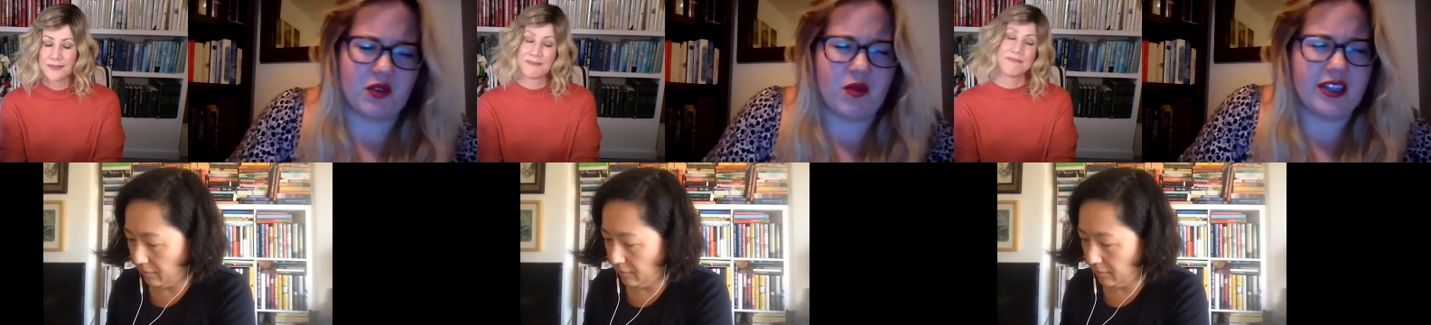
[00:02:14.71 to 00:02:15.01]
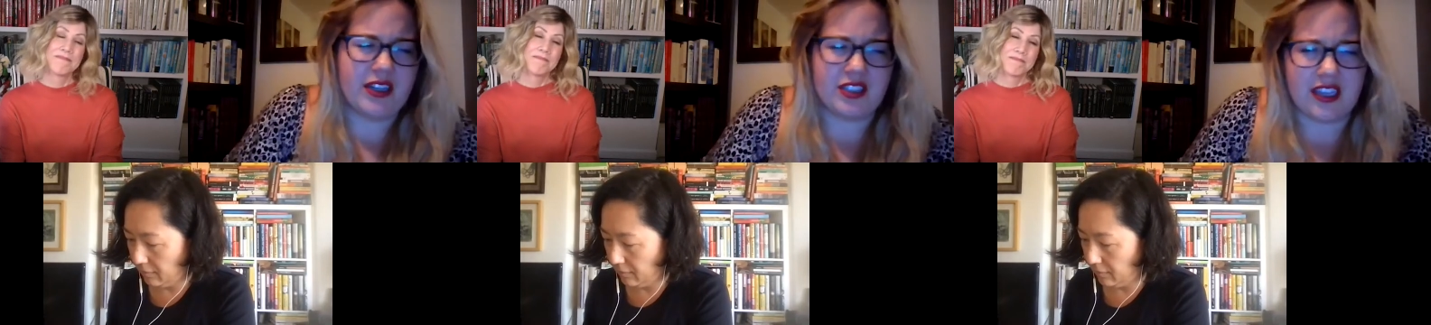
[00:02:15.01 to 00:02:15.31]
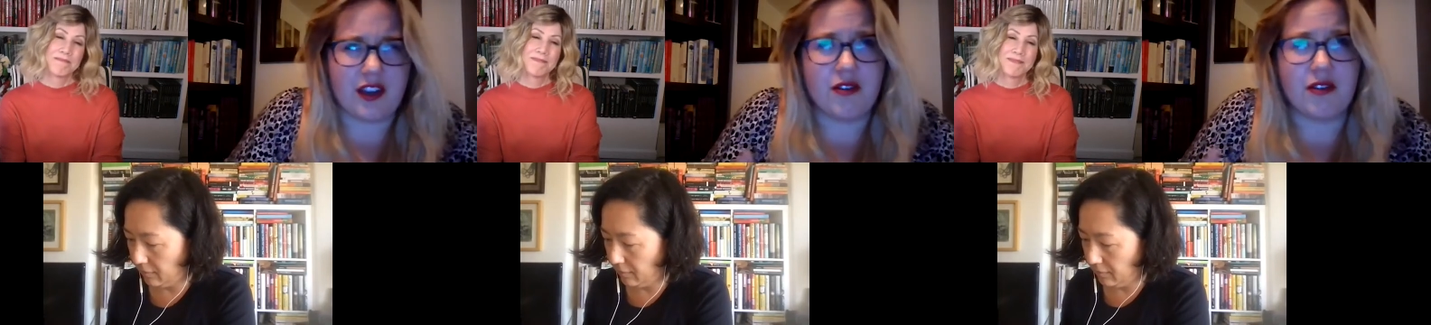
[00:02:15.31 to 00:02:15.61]
Speaker 1: questions
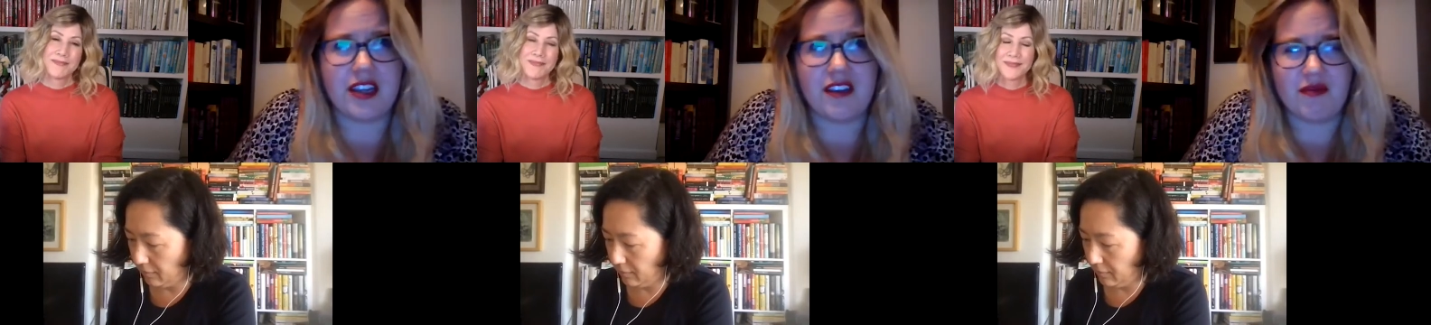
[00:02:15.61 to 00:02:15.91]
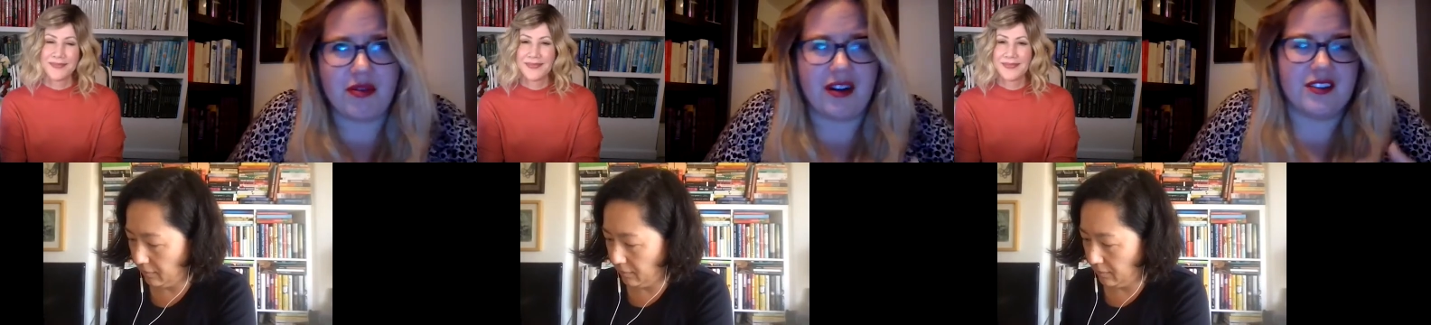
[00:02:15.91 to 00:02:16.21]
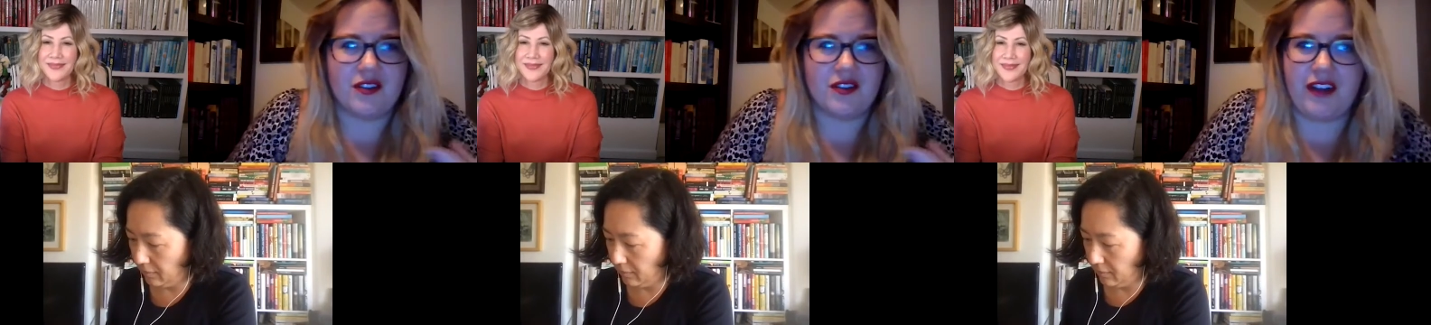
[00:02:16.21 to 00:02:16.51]
like grief, but
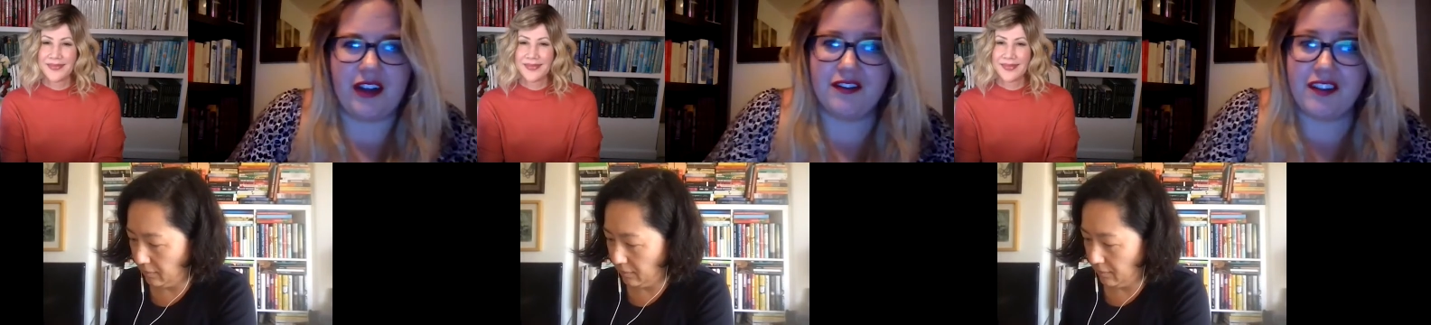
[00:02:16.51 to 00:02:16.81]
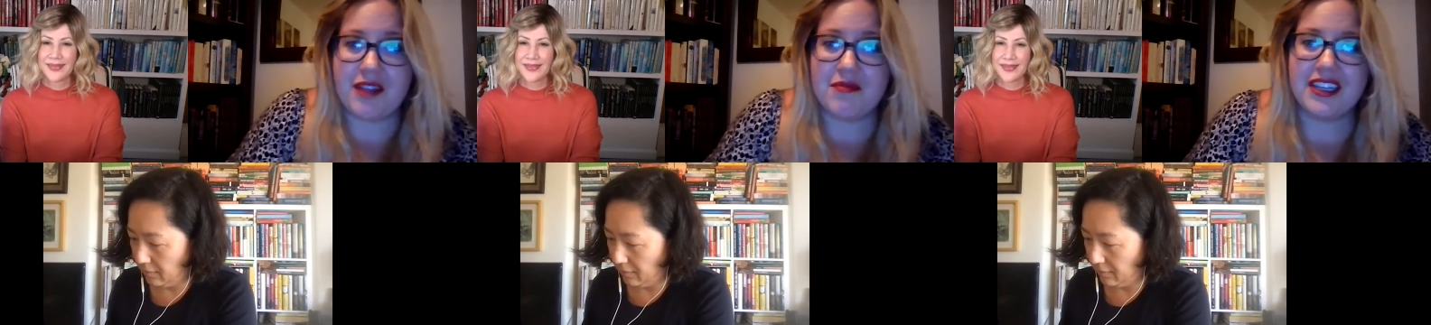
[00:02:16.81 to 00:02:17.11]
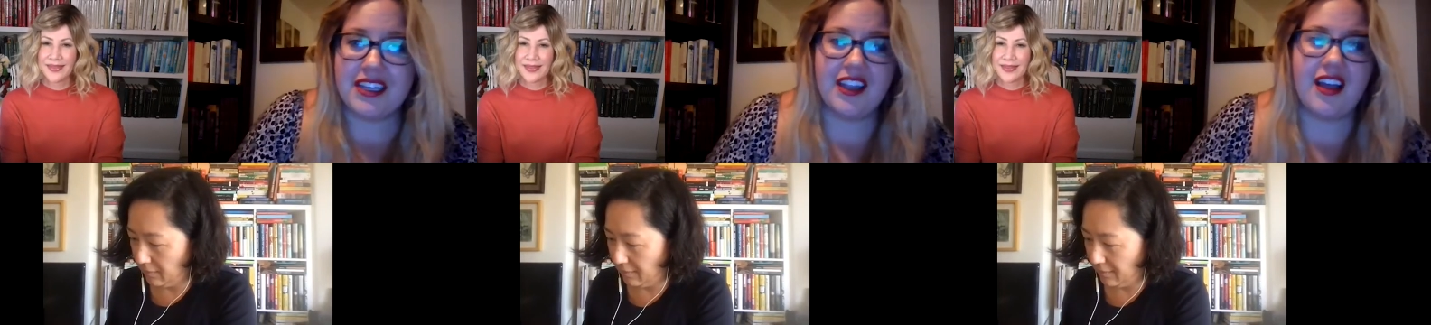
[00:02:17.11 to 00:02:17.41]
also found
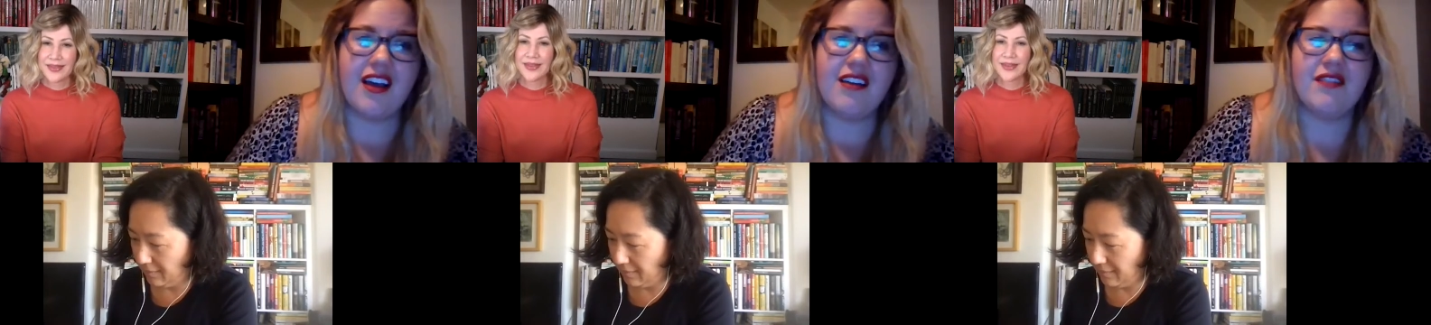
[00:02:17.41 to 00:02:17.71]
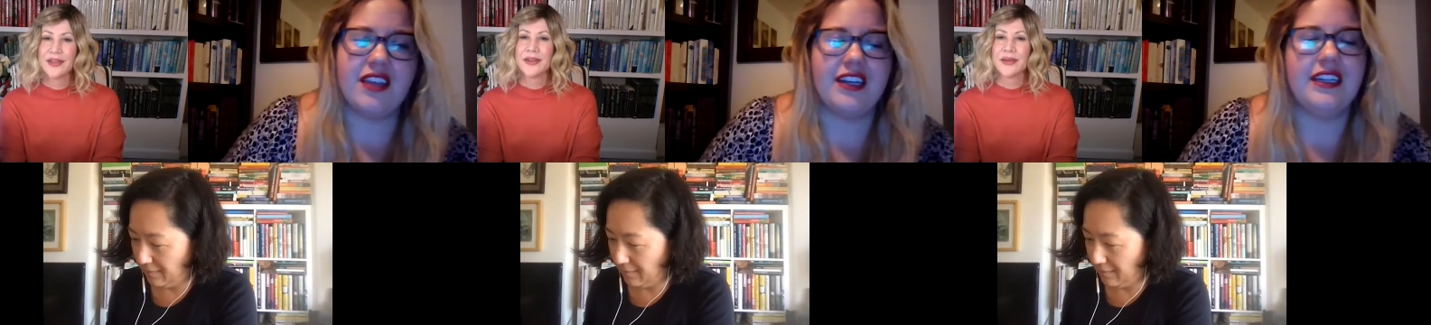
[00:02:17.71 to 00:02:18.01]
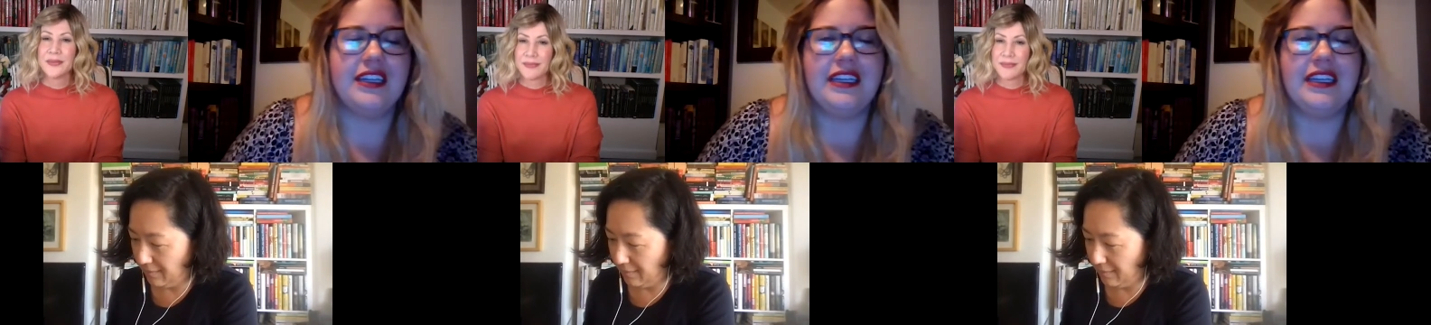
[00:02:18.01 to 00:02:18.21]
family and love. And